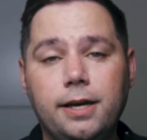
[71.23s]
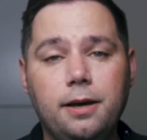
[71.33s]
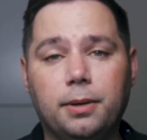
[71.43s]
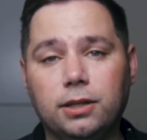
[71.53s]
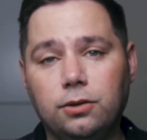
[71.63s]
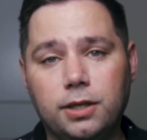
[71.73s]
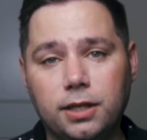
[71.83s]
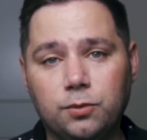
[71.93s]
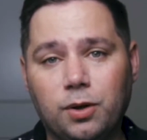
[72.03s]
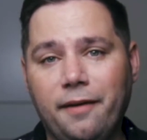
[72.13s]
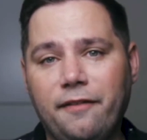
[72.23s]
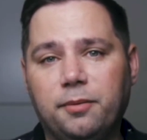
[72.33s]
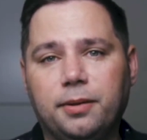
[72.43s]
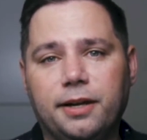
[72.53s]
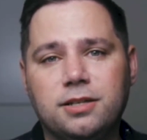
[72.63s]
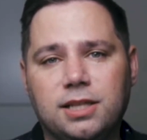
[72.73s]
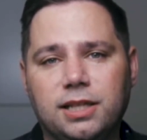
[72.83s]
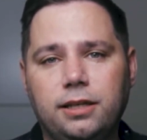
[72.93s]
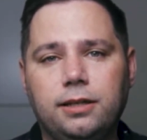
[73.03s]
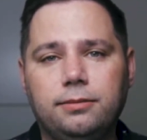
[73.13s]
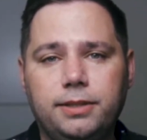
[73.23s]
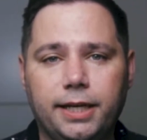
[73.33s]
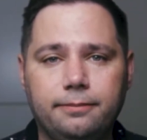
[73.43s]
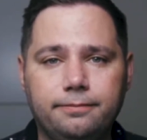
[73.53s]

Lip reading: but Luka is one of my favorite players in the league today.